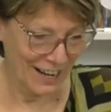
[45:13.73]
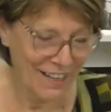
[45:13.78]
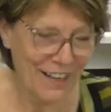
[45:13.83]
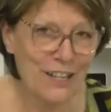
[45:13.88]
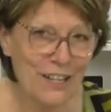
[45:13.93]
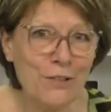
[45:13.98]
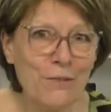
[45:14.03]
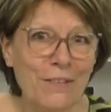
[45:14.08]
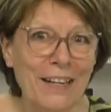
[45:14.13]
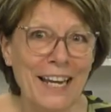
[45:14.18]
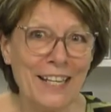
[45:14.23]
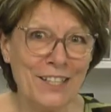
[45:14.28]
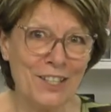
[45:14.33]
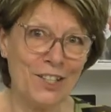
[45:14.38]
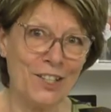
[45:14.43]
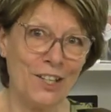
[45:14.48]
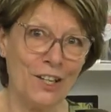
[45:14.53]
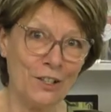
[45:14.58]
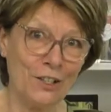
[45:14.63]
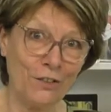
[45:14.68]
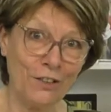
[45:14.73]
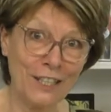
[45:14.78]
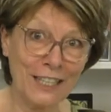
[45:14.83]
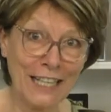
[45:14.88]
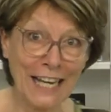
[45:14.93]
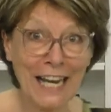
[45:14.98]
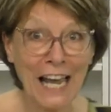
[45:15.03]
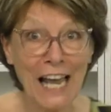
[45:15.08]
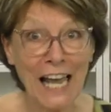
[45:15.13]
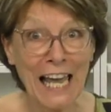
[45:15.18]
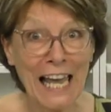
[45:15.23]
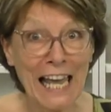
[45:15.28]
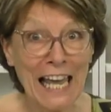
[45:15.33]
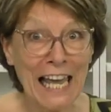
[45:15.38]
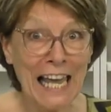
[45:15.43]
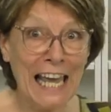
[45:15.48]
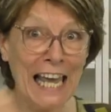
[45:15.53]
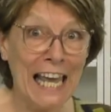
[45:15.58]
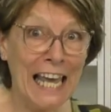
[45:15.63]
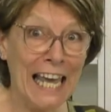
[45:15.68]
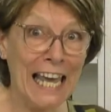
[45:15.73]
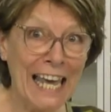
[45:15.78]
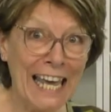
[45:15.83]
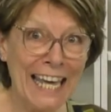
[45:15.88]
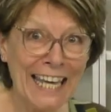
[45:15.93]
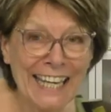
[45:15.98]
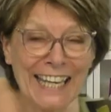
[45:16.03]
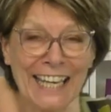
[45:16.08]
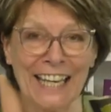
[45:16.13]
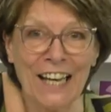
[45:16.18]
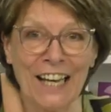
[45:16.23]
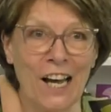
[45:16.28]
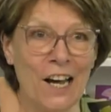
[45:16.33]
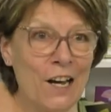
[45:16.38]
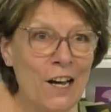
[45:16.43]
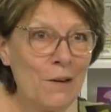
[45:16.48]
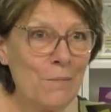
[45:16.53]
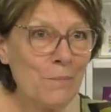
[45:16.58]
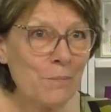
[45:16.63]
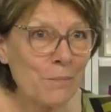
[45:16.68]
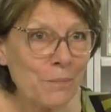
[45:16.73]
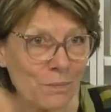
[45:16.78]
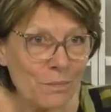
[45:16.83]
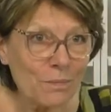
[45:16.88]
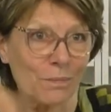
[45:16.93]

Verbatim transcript: That's my exercise for the day. Um,